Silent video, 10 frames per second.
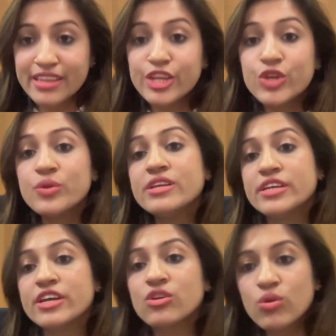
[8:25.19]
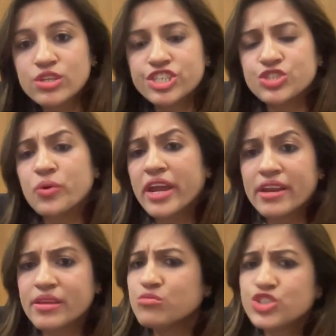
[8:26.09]
And then you need technology to
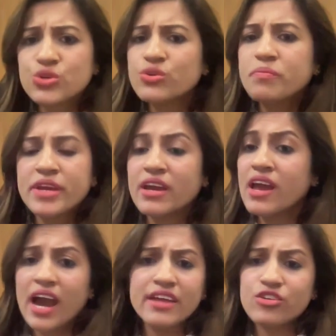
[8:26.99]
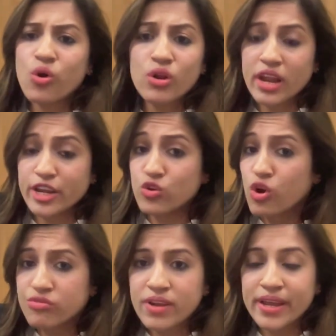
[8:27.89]
aid them, which could be either online or
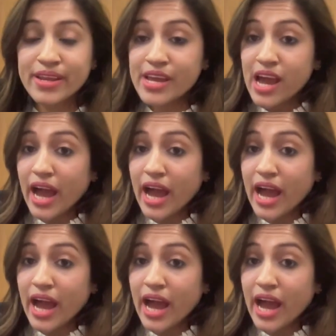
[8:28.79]
offline.